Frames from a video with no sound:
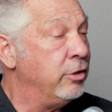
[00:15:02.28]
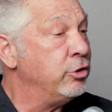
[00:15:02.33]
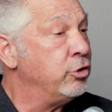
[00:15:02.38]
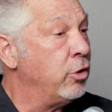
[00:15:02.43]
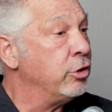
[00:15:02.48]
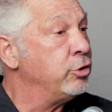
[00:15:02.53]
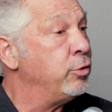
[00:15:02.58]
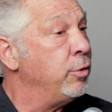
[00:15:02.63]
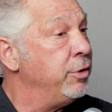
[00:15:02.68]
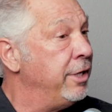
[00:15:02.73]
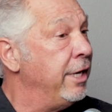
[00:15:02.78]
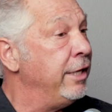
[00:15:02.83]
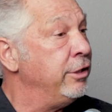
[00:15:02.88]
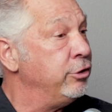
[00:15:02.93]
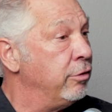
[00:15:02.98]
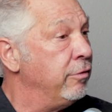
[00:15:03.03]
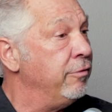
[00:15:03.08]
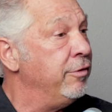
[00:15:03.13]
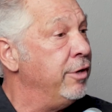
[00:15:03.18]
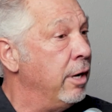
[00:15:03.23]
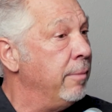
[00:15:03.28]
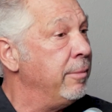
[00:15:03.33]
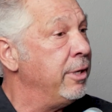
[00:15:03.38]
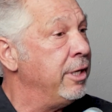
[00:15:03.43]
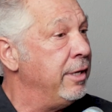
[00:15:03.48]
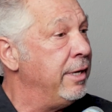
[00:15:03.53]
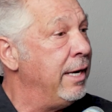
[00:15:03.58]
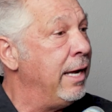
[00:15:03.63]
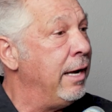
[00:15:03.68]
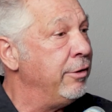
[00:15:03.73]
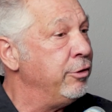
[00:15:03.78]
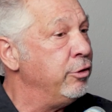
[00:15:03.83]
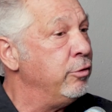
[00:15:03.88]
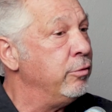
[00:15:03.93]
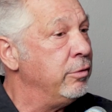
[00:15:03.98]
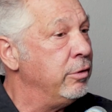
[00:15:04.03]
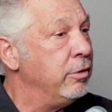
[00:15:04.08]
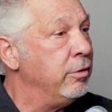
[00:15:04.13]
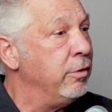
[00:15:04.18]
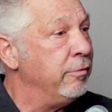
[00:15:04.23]
there's also a danger of dumbing down.
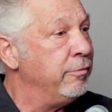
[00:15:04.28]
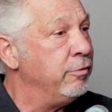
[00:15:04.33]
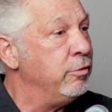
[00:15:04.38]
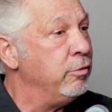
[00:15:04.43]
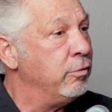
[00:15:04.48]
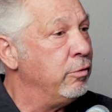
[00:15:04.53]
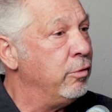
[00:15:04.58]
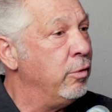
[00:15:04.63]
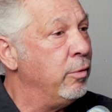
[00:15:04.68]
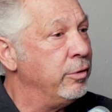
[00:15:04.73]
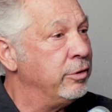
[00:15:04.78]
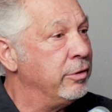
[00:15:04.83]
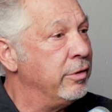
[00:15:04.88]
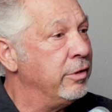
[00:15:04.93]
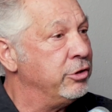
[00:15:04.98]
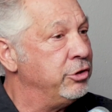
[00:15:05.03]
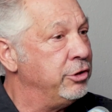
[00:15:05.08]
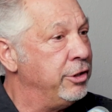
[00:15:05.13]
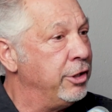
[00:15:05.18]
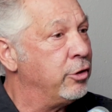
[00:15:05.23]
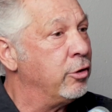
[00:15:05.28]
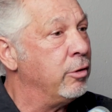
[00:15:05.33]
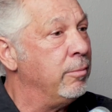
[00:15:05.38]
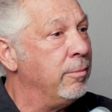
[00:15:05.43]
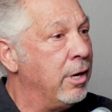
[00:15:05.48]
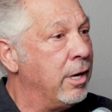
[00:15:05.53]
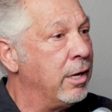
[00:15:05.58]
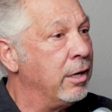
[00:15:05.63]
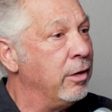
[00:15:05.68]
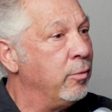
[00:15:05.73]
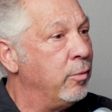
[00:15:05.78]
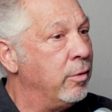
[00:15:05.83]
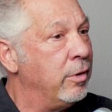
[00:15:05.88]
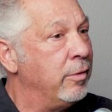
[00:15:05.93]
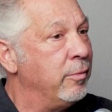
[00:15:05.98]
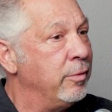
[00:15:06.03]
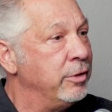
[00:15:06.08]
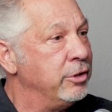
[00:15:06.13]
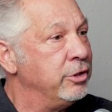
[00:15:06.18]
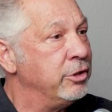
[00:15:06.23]
If you go into the seeker model
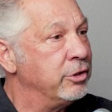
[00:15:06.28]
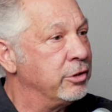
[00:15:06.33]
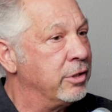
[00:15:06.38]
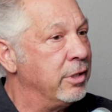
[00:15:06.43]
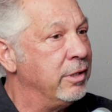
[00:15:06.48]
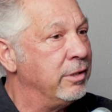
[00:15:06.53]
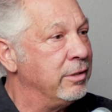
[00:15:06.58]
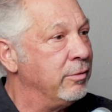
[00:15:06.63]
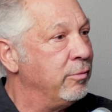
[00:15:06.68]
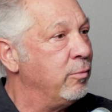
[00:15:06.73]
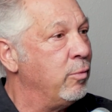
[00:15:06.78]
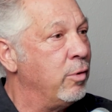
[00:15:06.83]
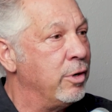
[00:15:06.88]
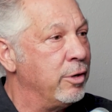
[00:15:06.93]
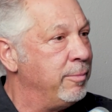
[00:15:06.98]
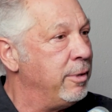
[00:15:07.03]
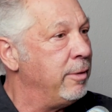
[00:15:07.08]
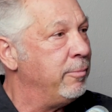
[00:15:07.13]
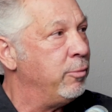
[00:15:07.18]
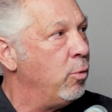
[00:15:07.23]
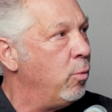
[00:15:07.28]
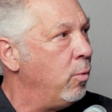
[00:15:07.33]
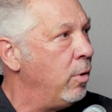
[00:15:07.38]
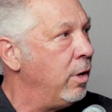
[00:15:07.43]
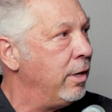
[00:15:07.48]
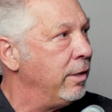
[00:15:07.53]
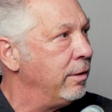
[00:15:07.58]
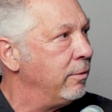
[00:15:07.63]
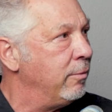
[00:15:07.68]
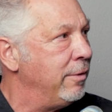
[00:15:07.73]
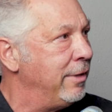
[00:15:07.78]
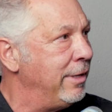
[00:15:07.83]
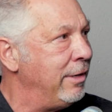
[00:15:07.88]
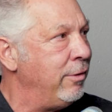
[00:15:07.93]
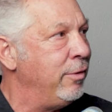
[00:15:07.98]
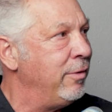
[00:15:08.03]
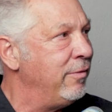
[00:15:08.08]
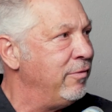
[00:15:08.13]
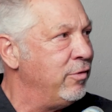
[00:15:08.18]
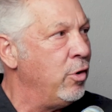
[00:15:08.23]
where we're just going to, what do people want? Well, they
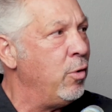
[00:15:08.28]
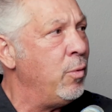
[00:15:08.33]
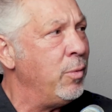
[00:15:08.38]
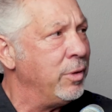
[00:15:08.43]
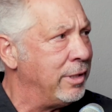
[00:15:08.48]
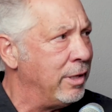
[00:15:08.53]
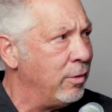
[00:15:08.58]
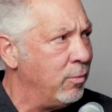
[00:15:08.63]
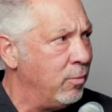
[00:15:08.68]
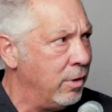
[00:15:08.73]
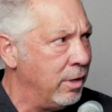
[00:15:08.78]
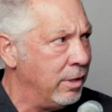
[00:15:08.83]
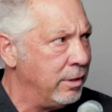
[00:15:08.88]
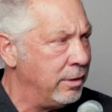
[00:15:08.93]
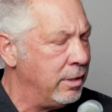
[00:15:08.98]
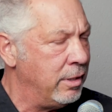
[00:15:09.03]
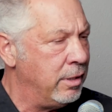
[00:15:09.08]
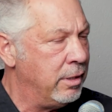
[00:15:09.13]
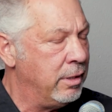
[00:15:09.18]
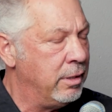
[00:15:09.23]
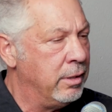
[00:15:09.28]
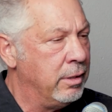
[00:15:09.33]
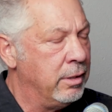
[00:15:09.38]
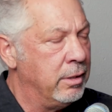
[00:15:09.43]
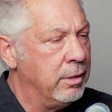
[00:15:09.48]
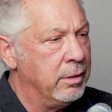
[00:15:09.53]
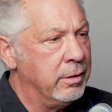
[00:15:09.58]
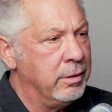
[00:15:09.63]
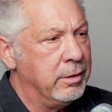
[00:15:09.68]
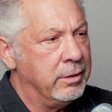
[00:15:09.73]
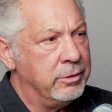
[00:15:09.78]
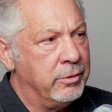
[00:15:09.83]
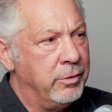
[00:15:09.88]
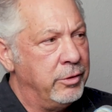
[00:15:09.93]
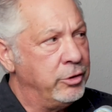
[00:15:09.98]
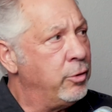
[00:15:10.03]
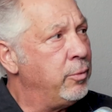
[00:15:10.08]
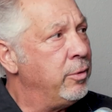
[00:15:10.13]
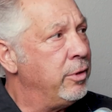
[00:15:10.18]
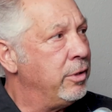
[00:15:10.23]
don't even know what they want. So
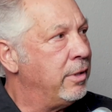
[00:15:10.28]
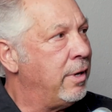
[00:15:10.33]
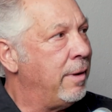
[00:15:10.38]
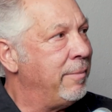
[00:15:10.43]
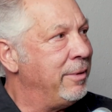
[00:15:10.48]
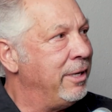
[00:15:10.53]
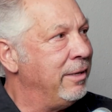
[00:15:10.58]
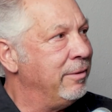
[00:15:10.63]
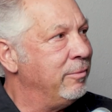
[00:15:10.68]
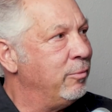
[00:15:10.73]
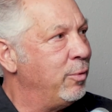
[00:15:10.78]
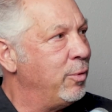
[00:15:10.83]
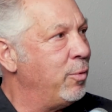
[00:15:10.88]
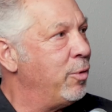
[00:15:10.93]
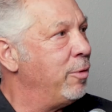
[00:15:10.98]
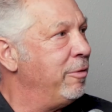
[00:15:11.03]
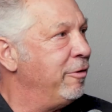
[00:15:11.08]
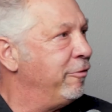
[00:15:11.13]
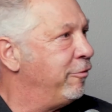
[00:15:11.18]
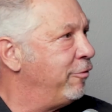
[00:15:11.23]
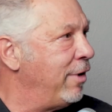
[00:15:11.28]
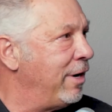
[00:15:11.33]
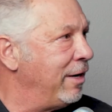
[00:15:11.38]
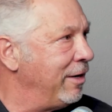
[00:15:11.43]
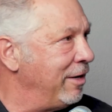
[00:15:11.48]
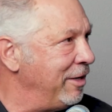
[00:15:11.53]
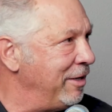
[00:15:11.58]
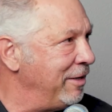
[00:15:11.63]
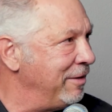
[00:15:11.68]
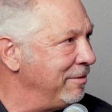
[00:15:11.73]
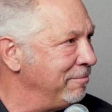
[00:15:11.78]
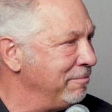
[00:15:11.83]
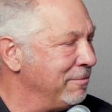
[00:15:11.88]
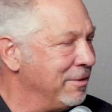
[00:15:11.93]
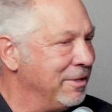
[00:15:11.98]
there's we want to be friendly